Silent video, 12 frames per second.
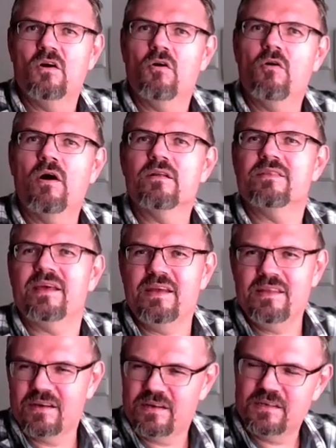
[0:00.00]
Or
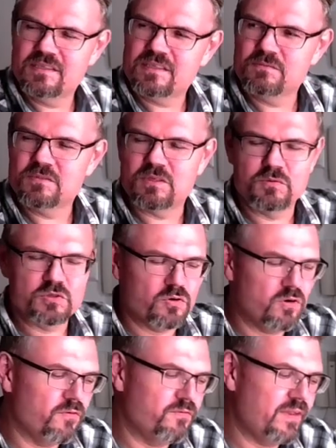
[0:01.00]
data is in some
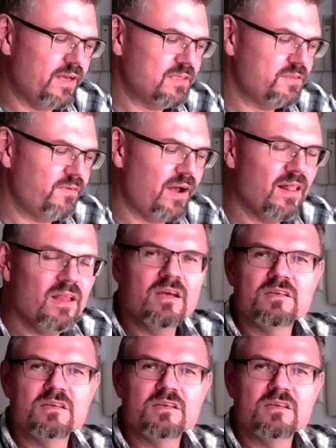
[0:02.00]
sort of text file.